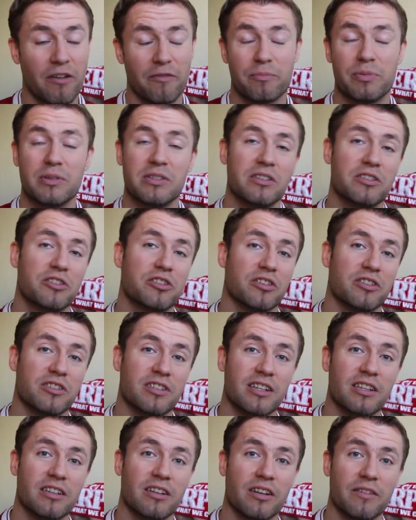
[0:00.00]
of positions
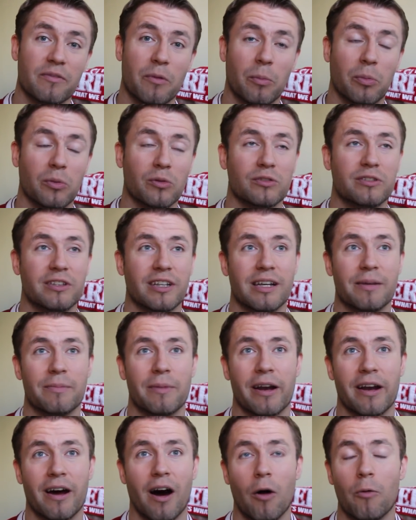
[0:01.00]
in the Liverpool team.
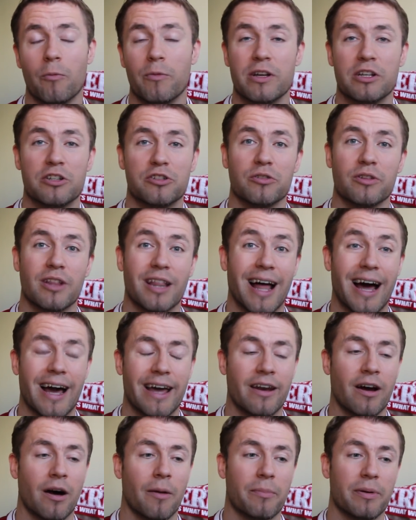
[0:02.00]
And how we should
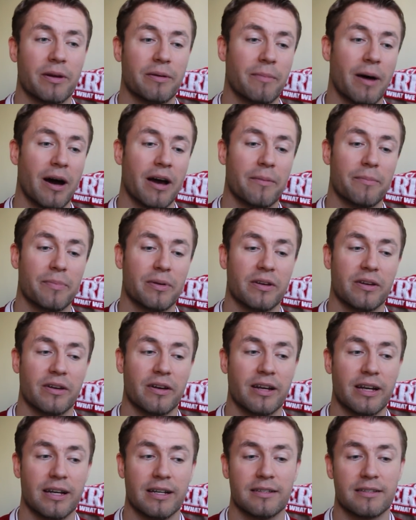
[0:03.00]
line up, in my
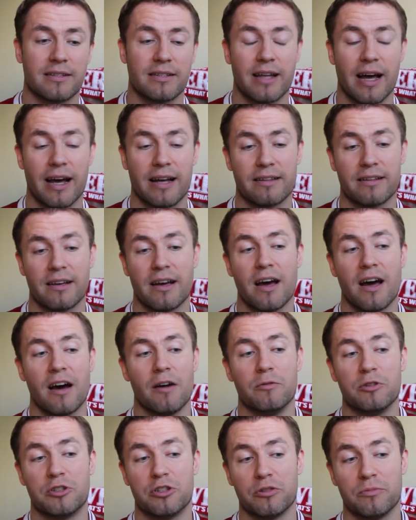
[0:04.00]
opinion, is that
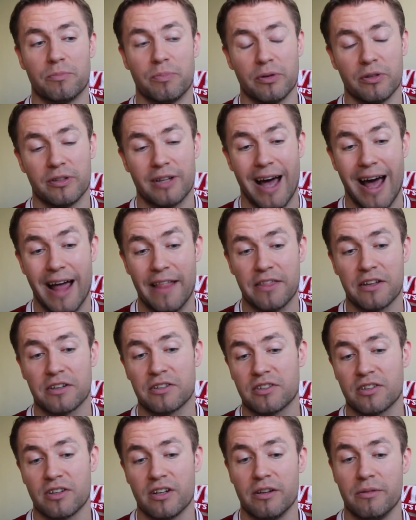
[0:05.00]
we should put
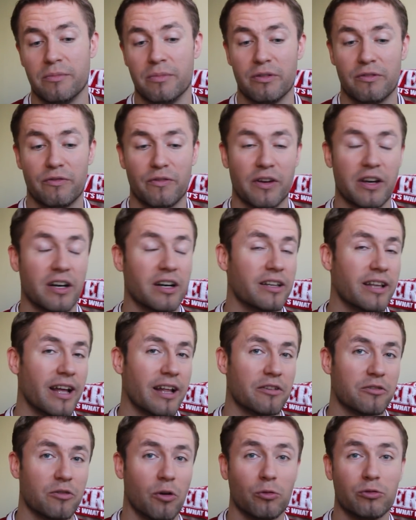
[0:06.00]
Henderson in midfield
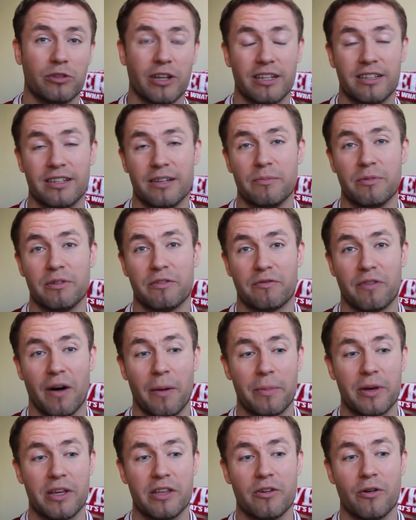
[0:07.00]
and rotate him with
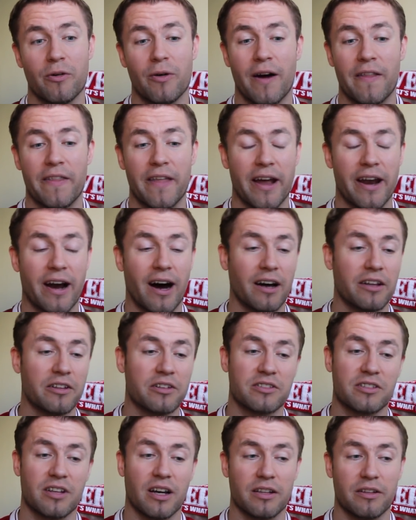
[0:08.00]
Fabinho, and then
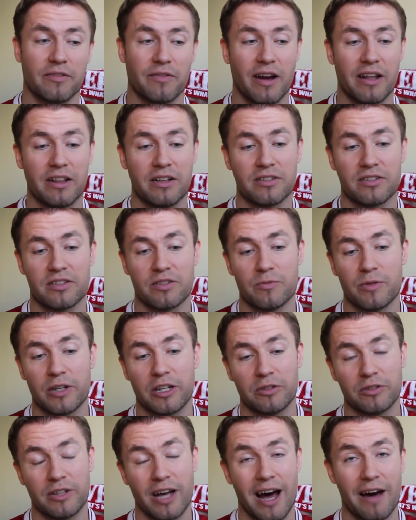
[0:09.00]
either side of Henderson we
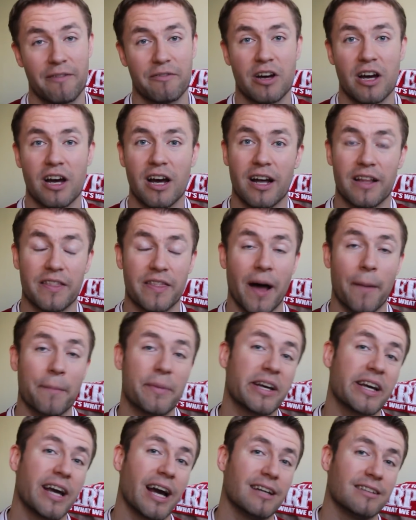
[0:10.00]
could have
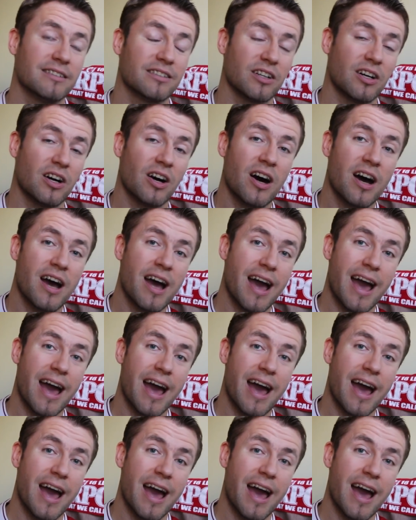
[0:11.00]
Naby Keita